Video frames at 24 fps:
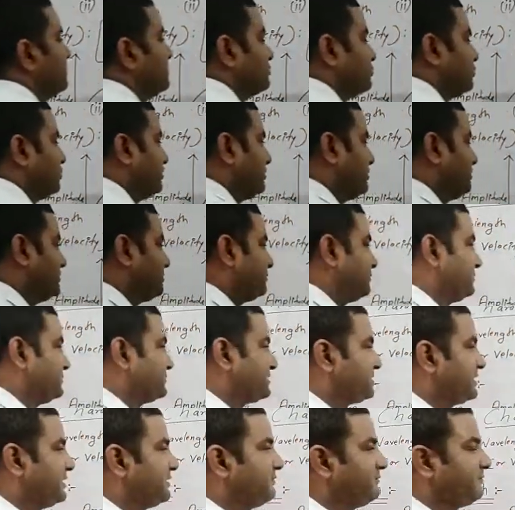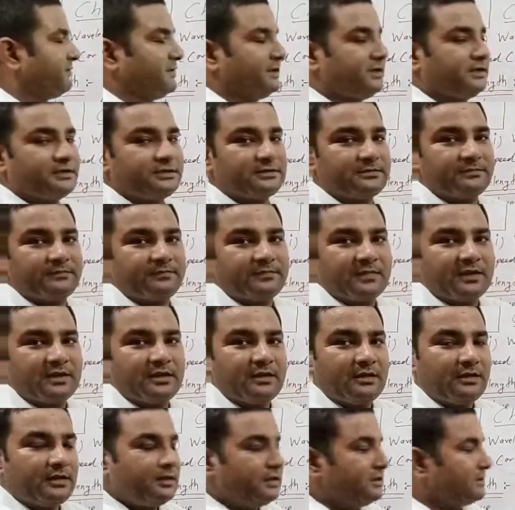So in between same phase,
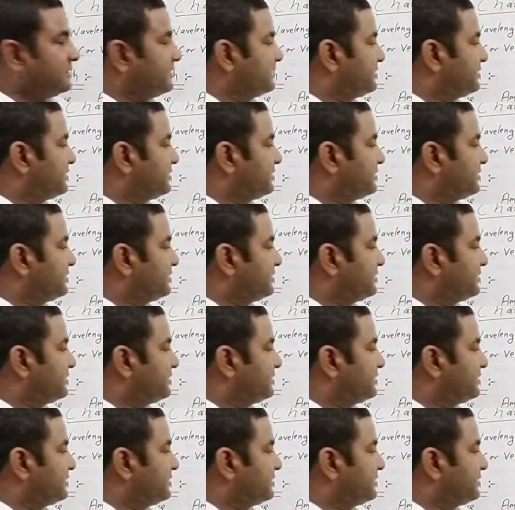the